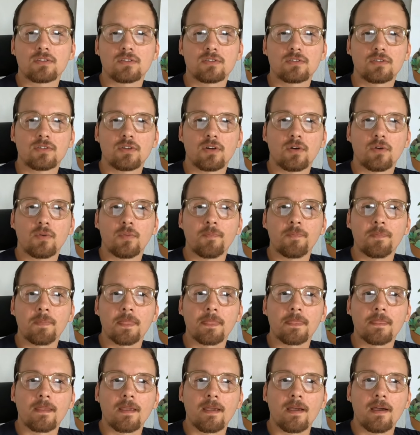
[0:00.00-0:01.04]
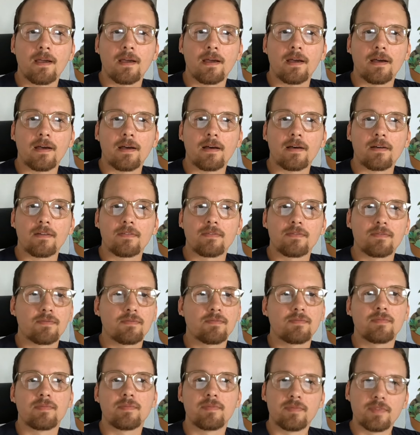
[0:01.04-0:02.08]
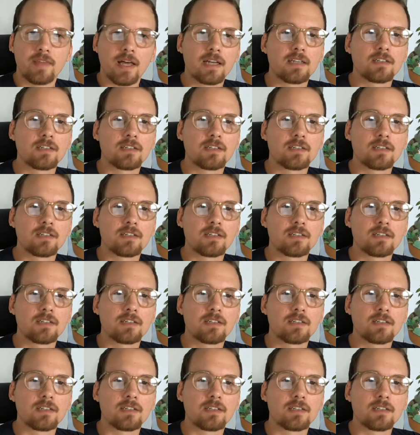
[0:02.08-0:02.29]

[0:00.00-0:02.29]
So that